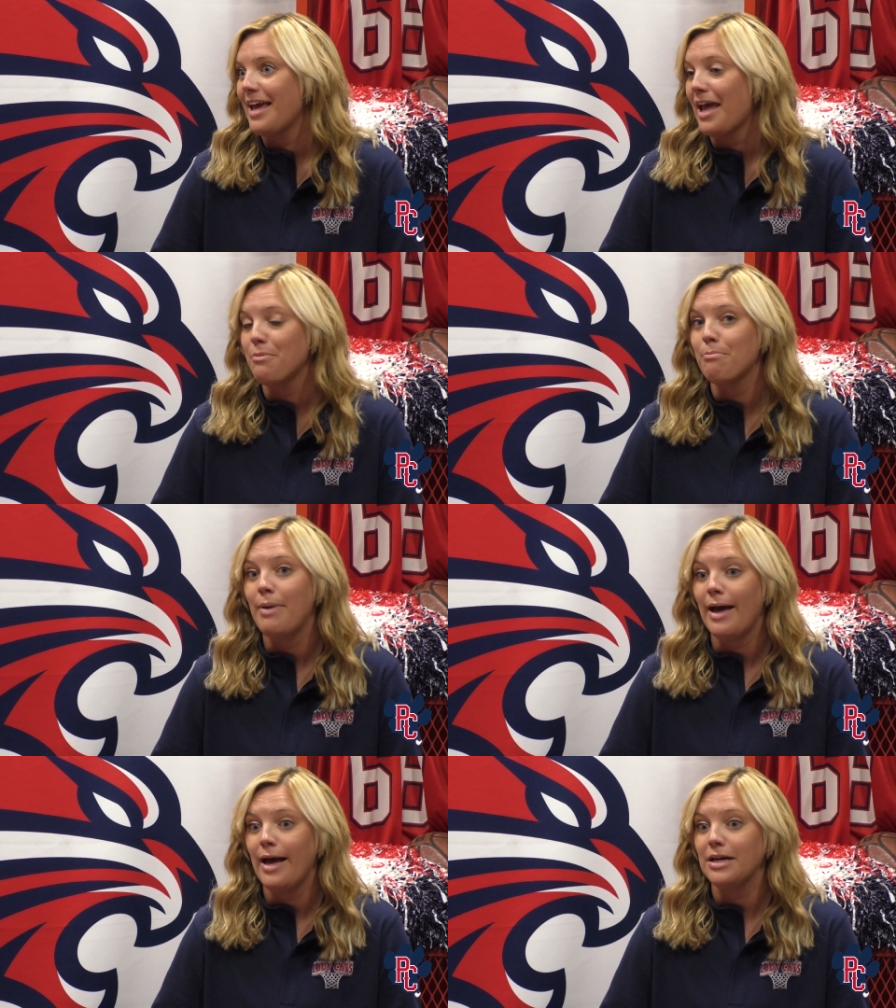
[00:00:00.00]
came
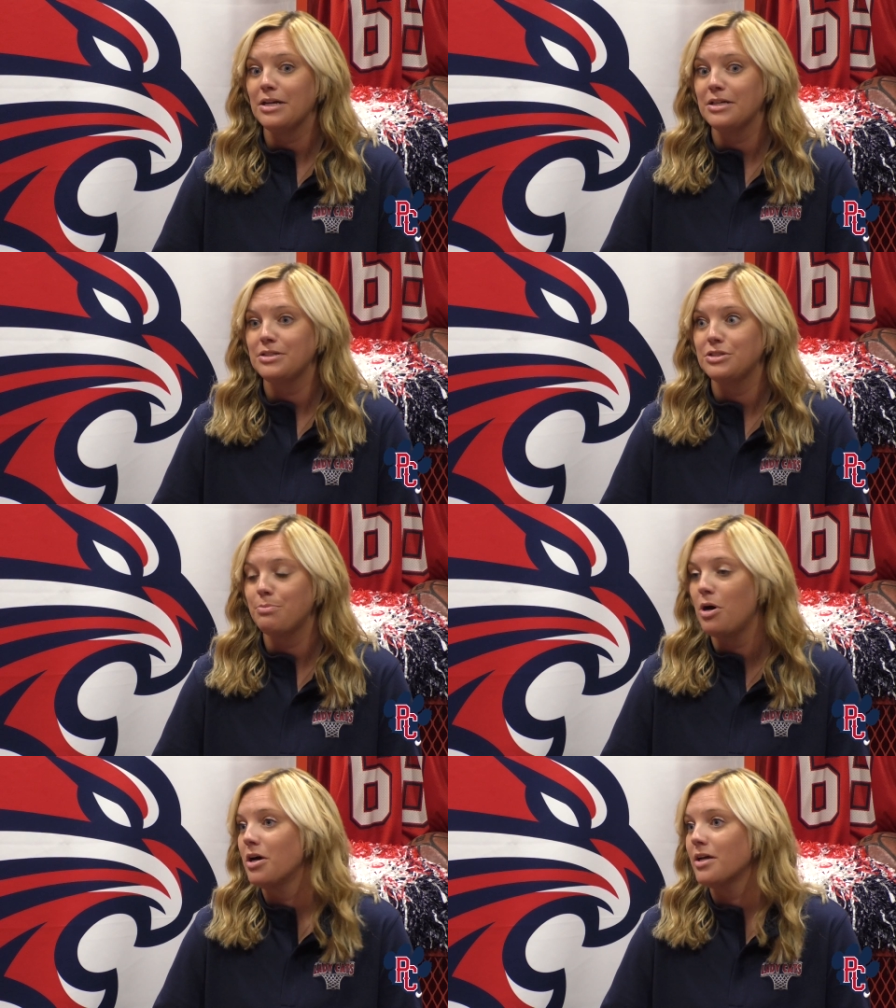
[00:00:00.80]
back to
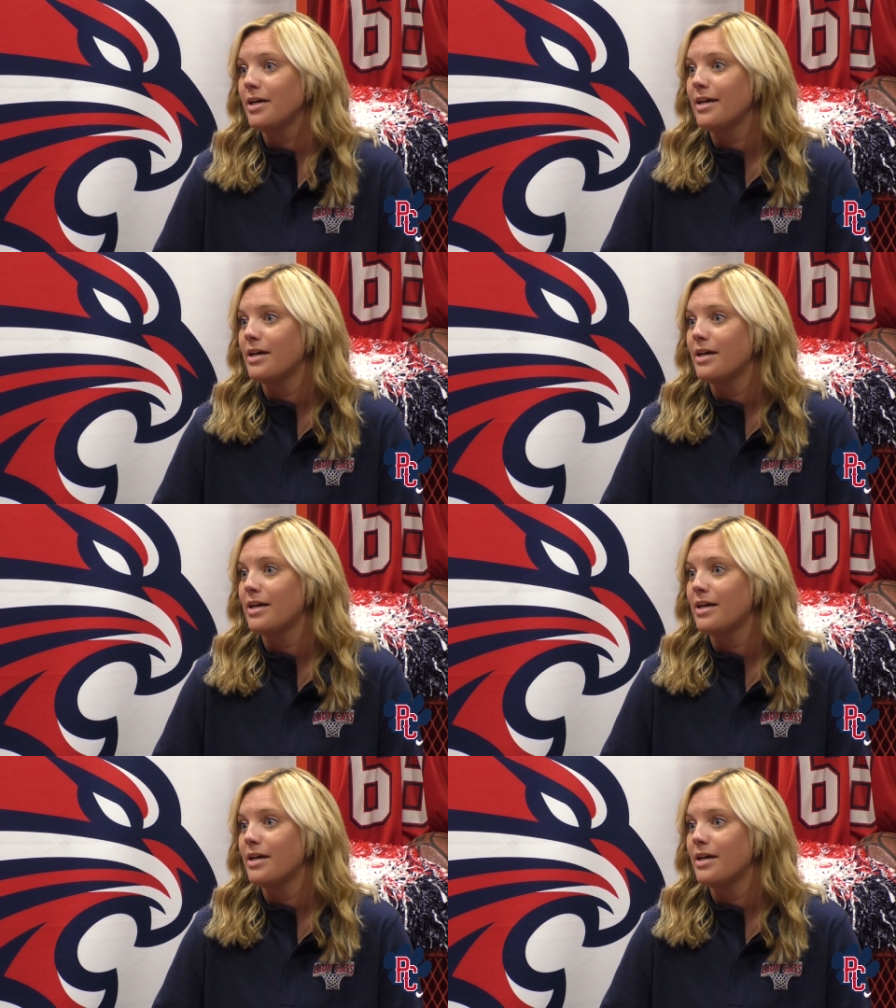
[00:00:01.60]
Ponca